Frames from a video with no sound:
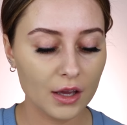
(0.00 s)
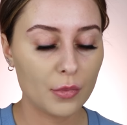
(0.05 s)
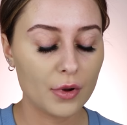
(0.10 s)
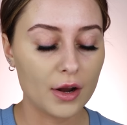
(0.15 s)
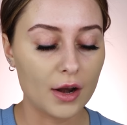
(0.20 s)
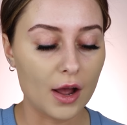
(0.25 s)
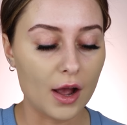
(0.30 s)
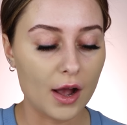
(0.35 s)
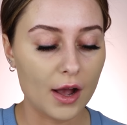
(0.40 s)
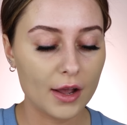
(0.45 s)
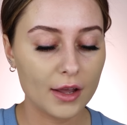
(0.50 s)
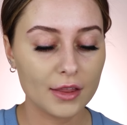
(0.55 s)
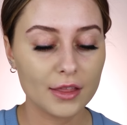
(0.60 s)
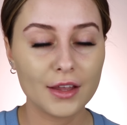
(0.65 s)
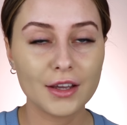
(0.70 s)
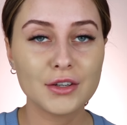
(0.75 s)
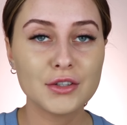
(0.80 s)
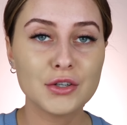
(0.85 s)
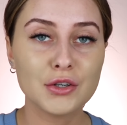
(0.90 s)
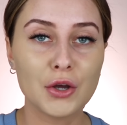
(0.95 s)
But I
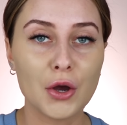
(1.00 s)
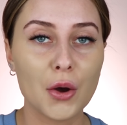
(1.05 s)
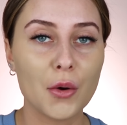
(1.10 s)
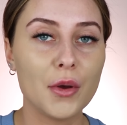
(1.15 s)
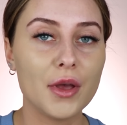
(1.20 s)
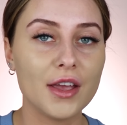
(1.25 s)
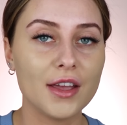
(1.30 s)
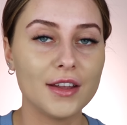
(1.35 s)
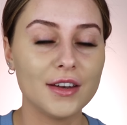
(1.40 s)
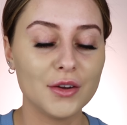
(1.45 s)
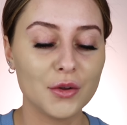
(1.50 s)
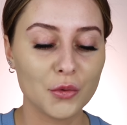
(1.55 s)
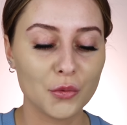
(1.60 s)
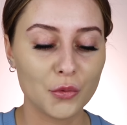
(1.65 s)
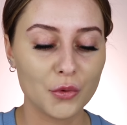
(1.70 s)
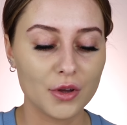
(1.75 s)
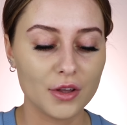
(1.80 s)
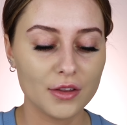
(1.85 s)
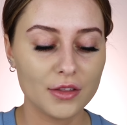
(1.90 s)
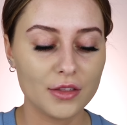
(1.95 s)
like to go in
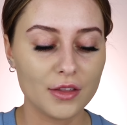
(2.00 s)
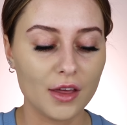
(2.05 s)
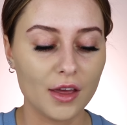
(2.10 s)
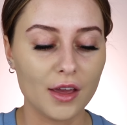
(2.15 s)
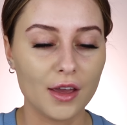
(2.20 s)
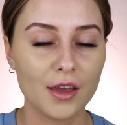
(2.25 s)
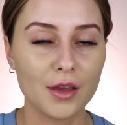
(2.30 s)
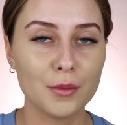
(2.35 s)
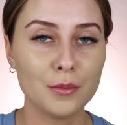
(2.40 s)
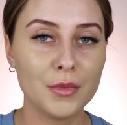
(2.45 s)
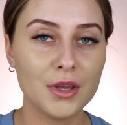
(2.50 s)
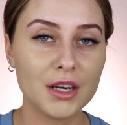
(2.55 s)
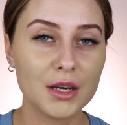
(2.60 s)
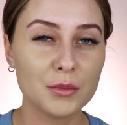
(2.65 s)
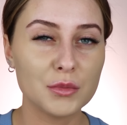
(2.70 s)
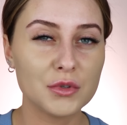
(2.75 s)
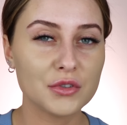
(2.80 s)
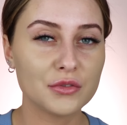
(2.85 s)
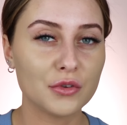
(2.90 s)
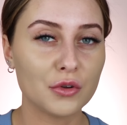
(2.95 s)
with a
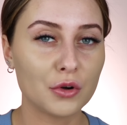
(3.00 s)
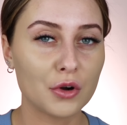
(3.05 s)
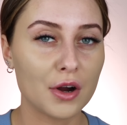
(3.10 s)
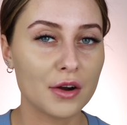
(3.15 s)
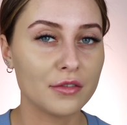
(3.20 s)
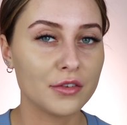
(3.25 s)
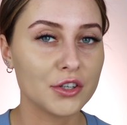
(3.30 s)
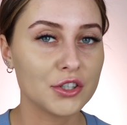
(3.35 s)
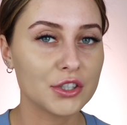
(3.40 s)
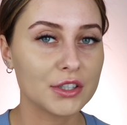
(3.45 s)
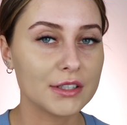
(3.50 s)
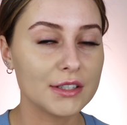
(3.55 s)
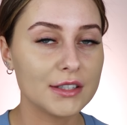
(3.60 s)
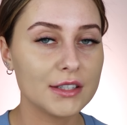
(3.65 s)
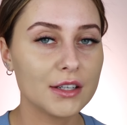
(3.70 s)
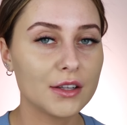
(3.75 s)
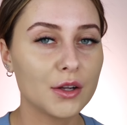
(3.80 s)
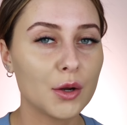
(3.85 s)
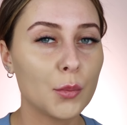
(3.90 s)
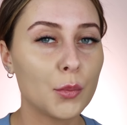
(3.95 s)
medium to full coverage
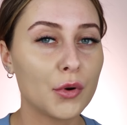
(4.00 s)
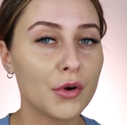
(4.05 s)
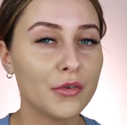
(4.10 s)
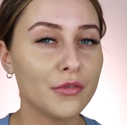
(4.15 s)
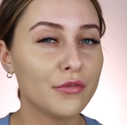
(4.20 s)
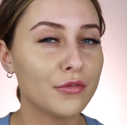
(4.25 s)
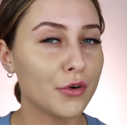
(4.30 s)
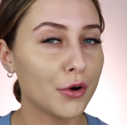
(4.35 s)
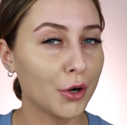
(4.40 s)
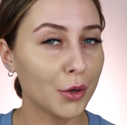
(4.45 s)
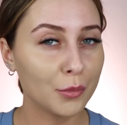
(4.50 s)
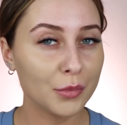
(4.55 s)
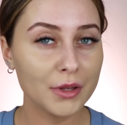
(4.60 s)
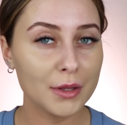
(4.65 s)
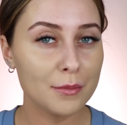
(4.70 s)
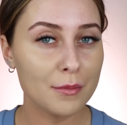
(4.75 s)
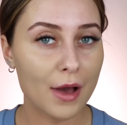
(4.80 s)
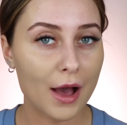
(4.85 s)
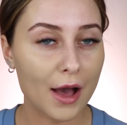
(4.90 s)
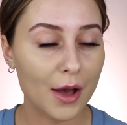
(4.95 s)
concealer,
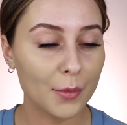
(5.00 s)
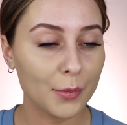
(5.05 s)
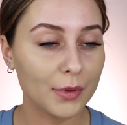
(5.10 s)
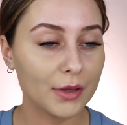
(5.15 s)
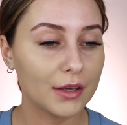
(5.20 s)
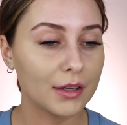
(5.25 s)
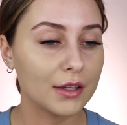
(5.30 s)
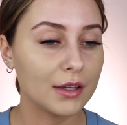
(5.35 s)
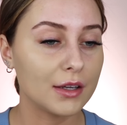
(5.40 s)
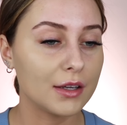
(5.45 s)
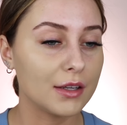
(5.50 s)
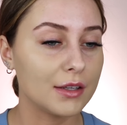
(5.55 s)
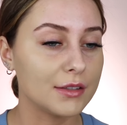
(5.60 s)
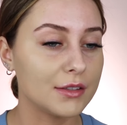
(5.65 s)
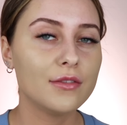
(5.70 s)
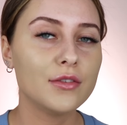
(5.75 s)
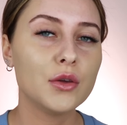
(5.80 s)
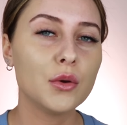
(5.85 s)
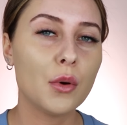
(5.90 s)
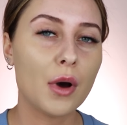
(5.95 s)
preferably matte, because
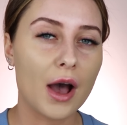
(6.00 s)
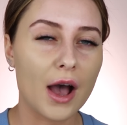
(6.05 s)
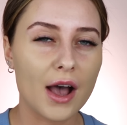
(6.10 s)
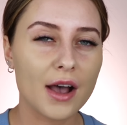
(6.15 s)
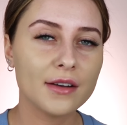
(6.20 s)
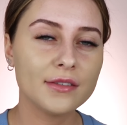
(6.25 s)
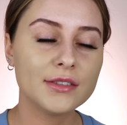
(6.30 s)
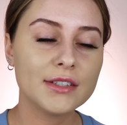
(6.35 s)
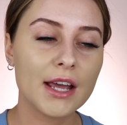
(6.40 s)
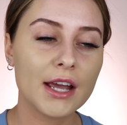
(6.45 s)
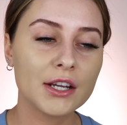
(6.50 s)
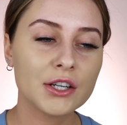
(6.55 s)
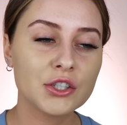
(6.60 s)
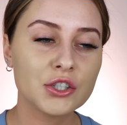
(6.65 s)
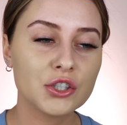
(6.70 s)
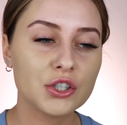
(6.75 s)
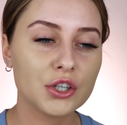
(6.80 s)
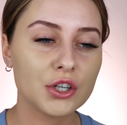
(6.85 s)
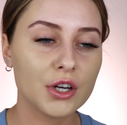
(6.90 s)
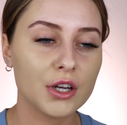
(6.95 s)
if you have
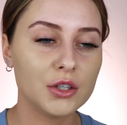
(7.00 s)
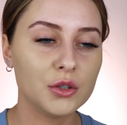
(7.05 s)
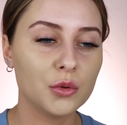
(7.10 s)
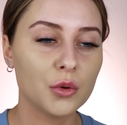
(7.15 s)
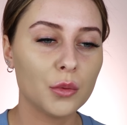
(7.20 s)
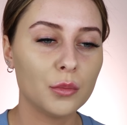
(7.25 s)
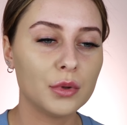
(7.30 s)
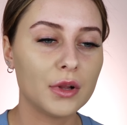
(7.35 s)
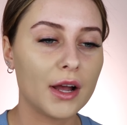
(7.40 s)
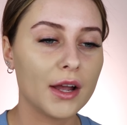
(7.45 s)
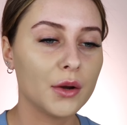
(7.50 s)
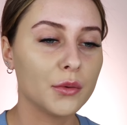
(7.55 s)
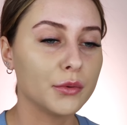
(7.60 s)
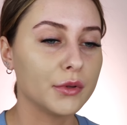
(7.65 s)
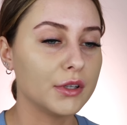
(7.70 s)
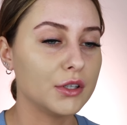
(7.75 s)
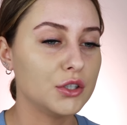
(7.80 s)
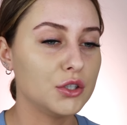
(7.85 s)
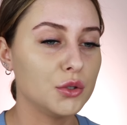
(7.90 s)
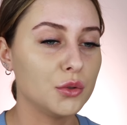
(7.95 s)
texture and you apply a
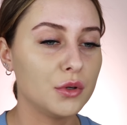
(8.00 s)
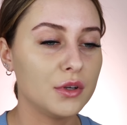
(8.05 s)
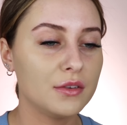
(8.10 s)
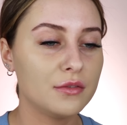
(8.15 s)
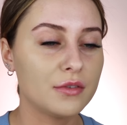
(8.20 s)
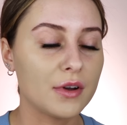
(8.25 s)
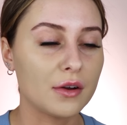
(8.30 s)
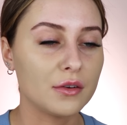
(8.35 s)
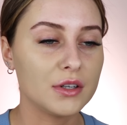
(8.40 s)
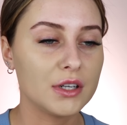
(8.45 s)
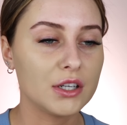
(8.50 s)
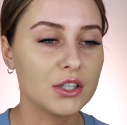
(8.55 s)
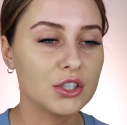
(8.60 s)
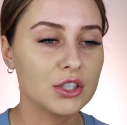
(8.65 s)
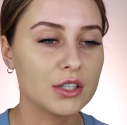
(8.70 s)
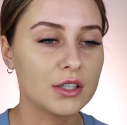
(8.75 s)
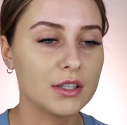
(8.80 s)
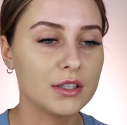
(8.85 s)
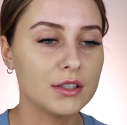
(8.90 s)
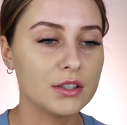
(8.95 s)
really dewy
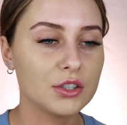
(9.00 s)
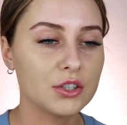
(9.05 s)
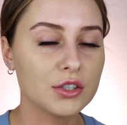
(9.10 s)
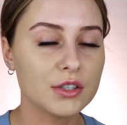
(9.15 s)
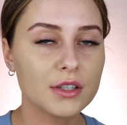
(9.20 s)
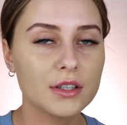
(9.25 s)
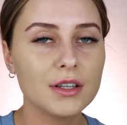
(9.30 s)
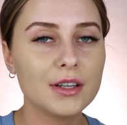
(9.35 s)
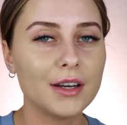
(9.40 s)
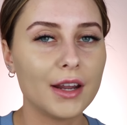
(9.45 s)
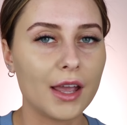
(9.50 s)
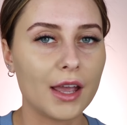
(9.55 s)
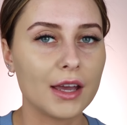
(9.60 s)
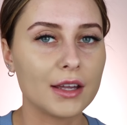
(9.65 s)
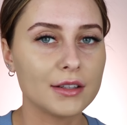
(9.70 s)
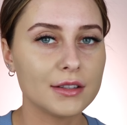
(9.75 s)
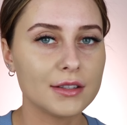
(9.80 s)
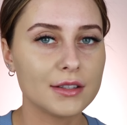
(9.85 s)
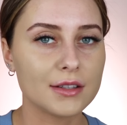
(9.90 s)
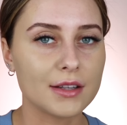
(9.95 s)
foundation, it's just going to
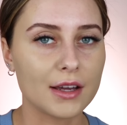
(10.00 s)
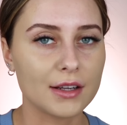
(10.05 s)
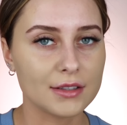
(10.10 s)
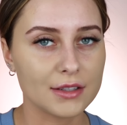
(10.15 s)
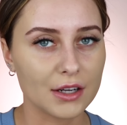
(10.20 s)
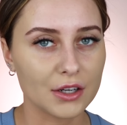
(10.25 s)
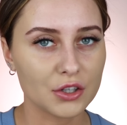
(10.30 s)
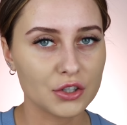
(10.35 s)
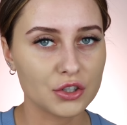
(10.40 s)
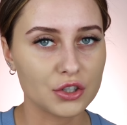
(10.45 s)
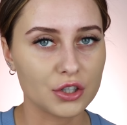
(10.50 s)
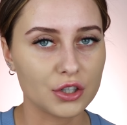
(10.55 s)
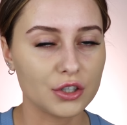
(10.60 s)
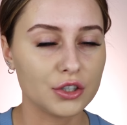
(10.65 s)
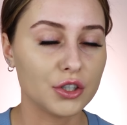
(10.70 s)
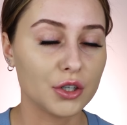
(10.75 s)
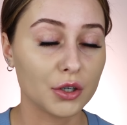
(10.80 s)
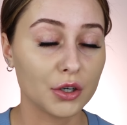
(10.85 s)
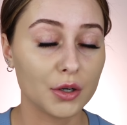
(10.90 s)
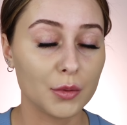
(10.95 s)
enhance that texture
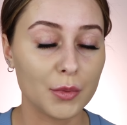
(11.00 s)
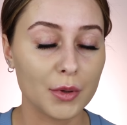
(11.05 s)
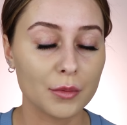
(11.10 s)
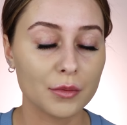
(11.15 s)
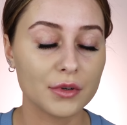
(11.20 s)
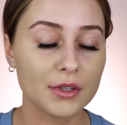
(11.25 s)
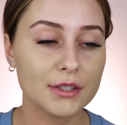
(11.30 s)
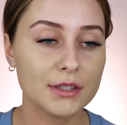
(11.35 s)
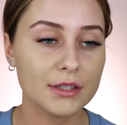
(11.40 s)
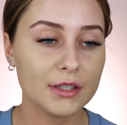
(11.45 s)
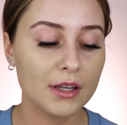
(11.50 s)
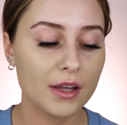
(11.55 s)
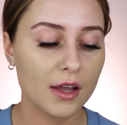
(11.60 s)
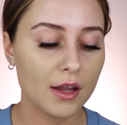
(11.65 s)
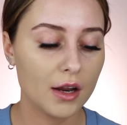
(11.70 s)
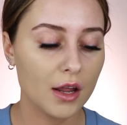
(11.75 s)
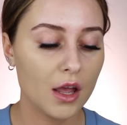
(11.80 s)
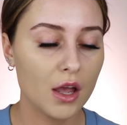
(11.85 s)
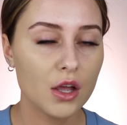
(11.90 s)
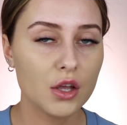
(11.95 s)
and you're going to be able to see
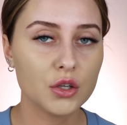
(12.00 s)
it.